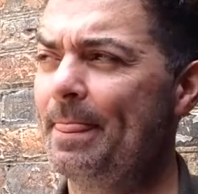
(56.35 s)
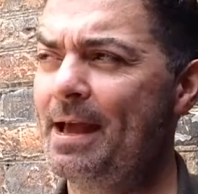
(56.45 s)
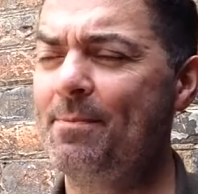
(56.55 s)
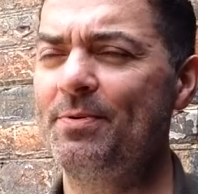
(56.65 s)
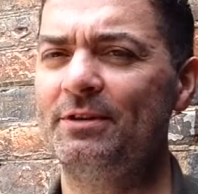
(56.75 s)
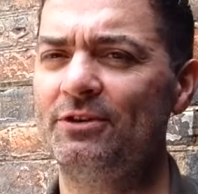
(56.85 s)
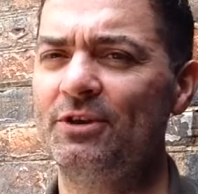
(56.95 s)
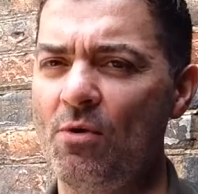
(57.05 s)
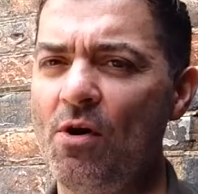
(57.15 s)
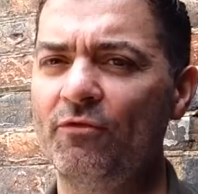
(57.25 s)
happens
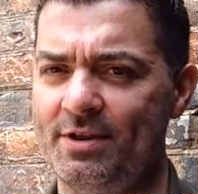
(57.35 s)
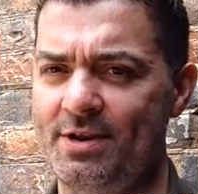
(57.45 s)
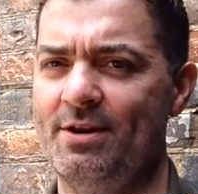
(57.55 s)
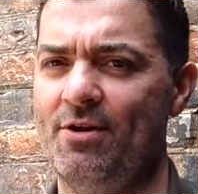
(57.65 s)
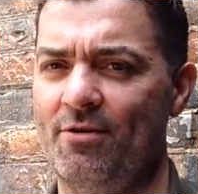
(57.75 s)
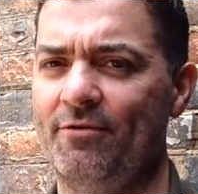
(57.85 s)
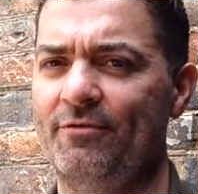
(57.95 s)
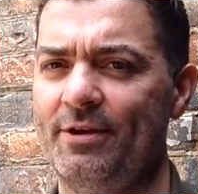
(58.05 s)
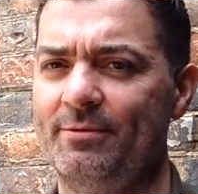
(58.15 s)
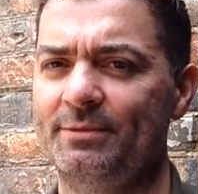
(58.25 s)
so often in horror
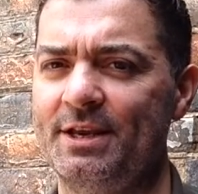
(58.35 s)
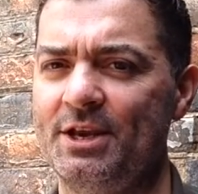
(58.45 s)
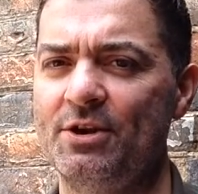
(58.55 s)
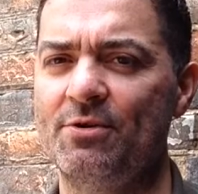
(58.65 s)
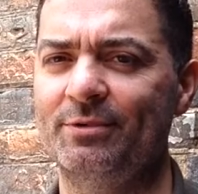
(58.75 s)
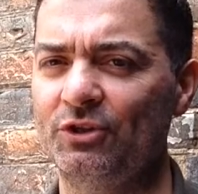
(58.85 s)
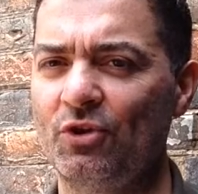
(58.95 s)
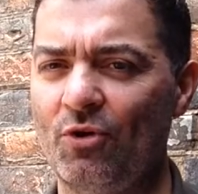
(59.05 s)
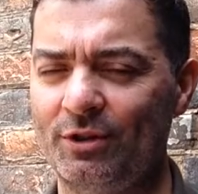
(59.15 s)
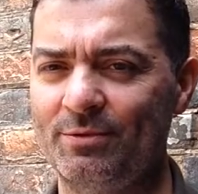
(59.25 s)
films that you can almost
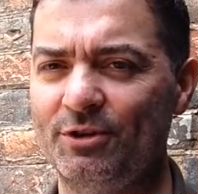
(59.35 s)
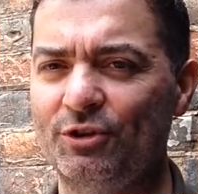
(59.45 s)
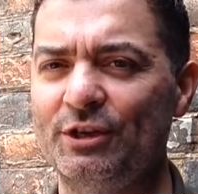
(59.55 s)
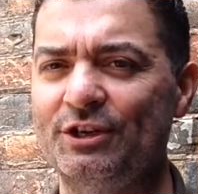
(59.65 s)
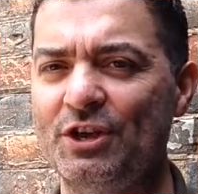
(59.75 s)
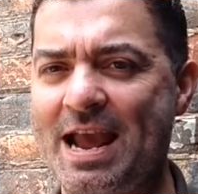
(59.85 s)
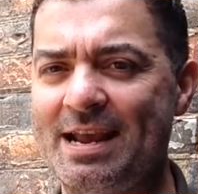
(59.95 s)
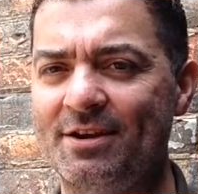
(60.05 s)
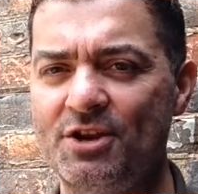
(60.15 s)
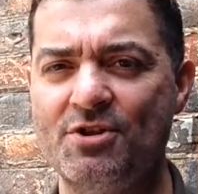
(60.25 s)
call them
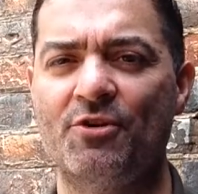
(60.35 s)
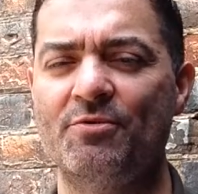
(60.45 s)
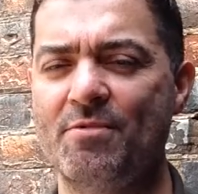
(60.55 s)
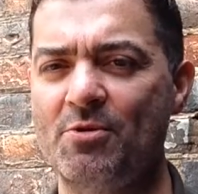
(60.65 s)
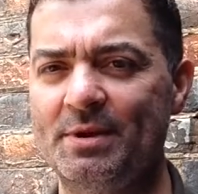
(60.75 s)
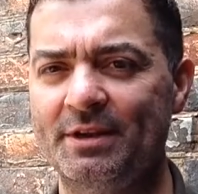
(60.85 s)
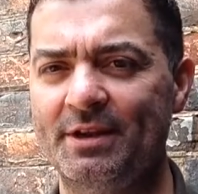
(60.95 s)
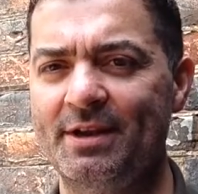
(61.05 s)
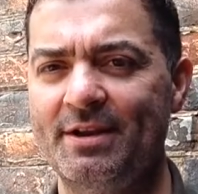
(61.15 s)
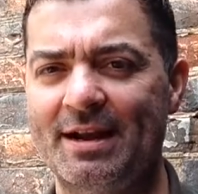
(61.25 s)
cliche. You know the moment
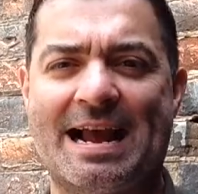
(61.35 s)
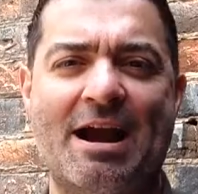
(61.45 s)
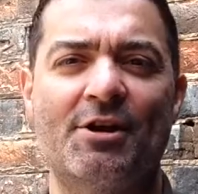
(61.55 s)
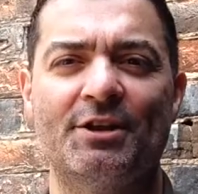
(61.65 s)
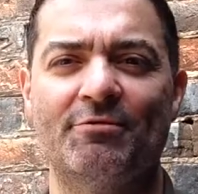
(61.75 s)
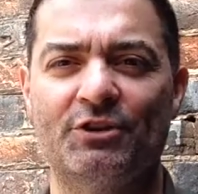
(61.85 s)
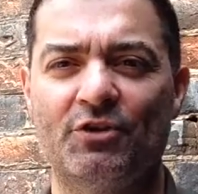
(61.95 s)
a character is